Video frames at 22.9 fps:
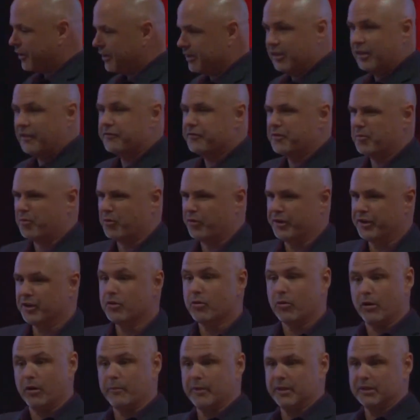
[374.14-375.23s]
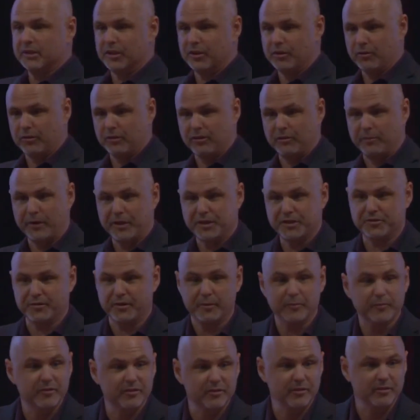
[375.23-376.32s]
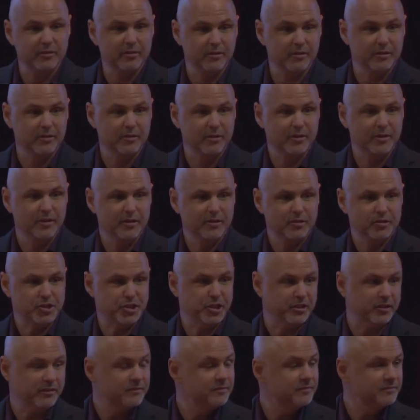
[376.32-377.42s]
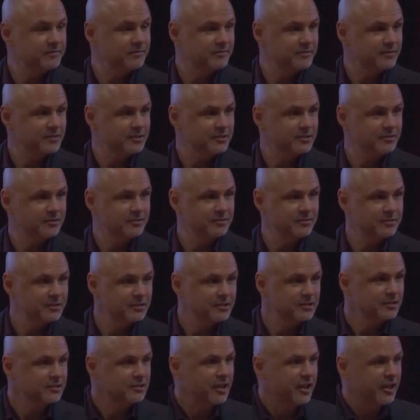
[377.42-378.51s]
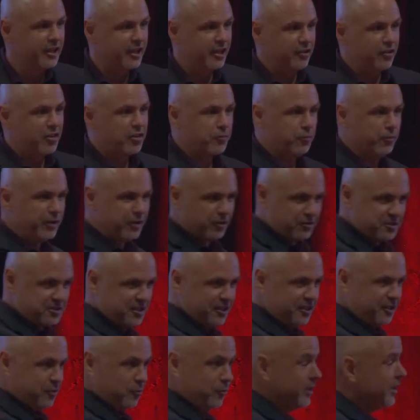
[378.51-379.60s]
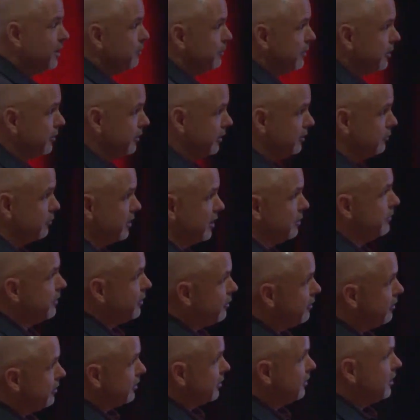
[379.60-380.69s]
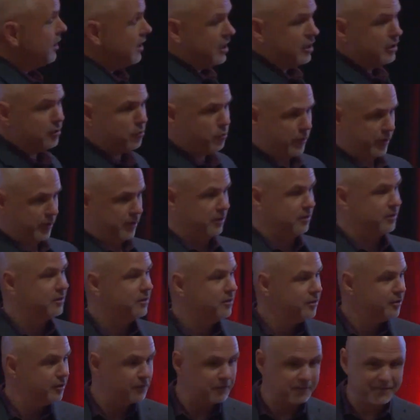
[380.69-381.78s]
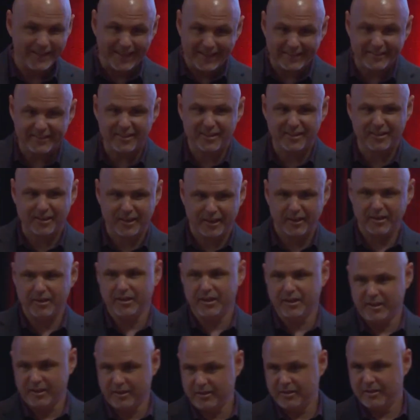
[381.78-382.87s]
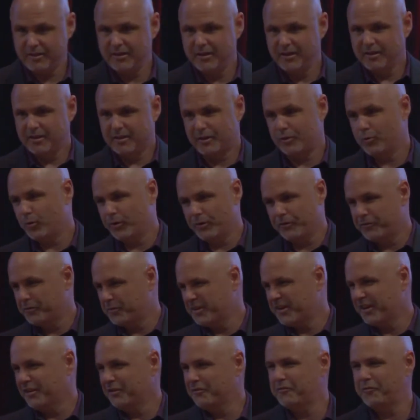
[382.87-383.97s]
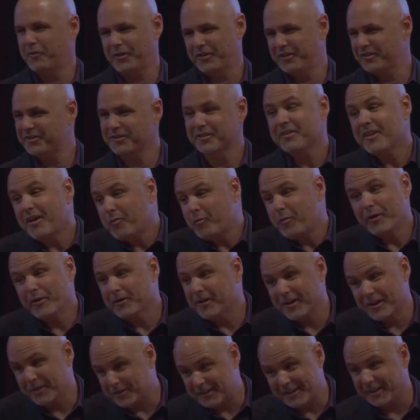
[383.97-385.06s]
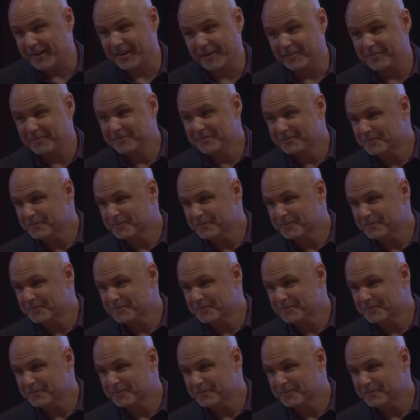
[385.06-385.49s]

I left the Marine Corps, I met the girl of my dreams, Gina. And 3 years later, we got married. We got married on Halloween of 1998. We were from California, so it's not weird out there.